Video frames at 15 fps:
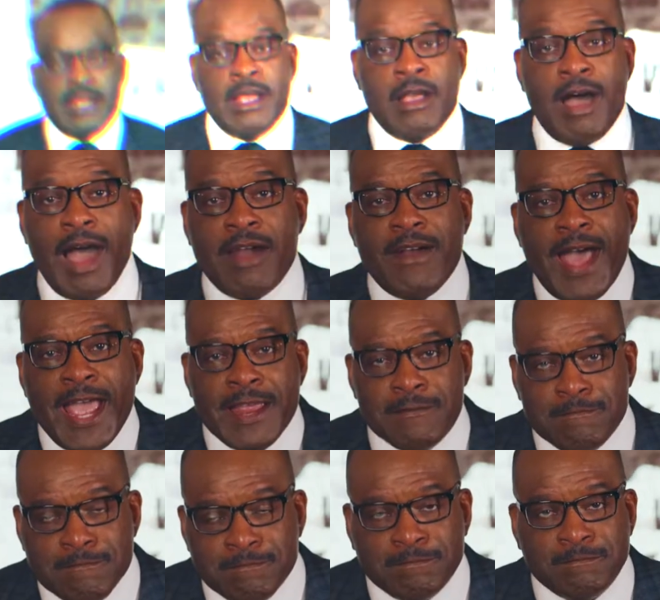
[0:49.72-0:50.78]
All right,
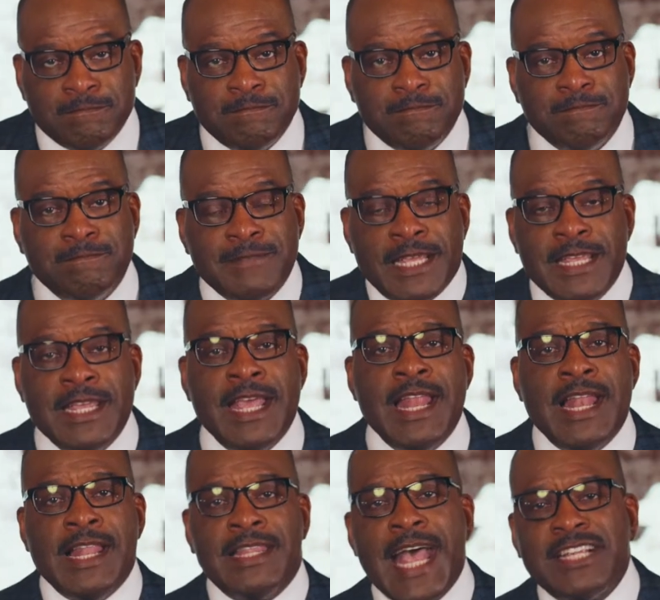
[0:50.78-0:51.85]

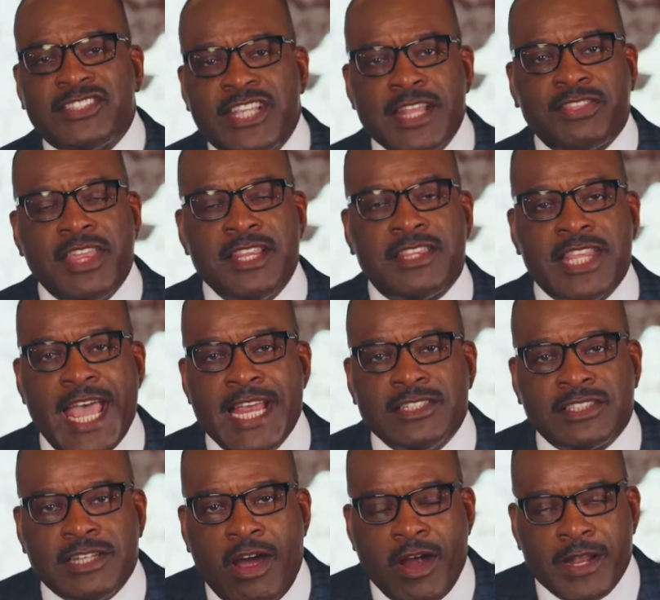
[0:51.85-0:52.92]
let's get this thing
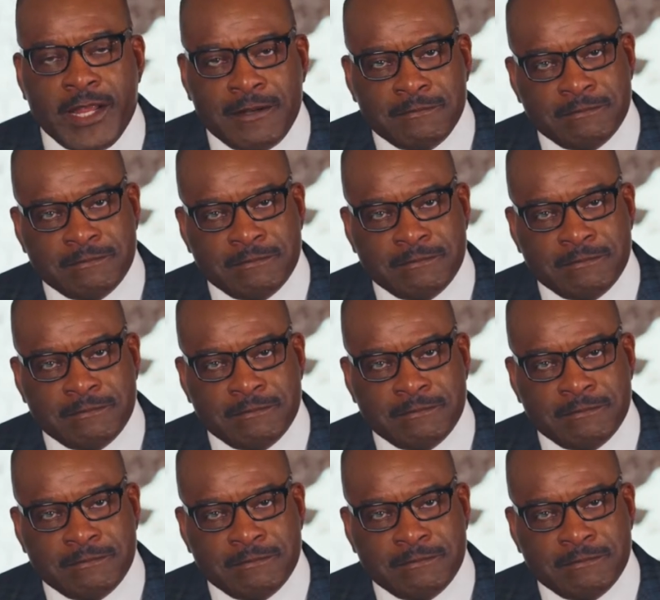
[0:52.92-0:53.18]
started.